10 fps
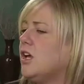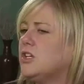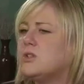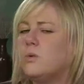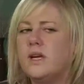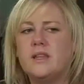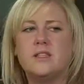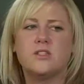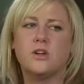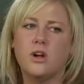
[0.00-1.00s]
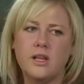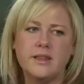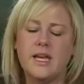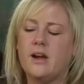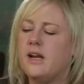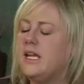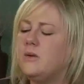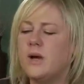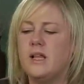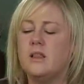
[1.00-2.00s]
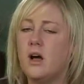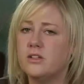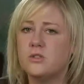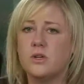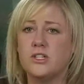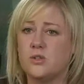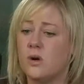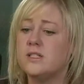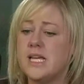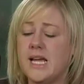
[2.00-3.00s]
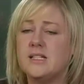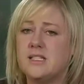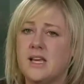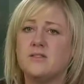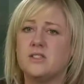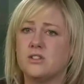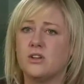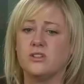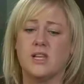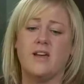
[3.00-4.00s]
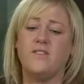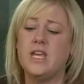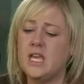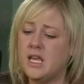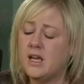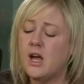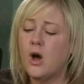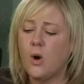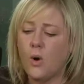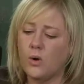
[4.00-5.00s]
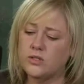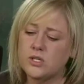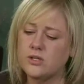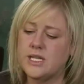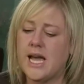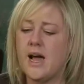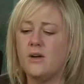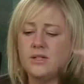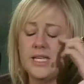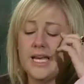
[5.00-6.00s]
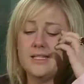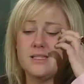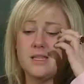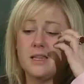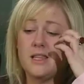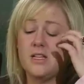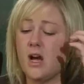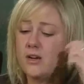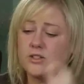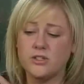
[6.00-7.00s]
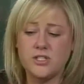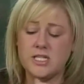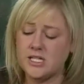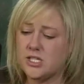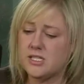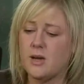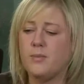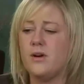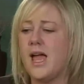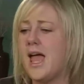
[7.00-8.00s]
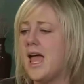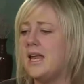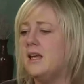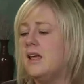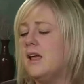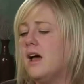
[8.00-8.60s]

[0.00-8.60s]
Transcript: So we get this girl in there. Anyway, long story short, Dan saves this girl's life. He holds her down, the doctor stitches up her head.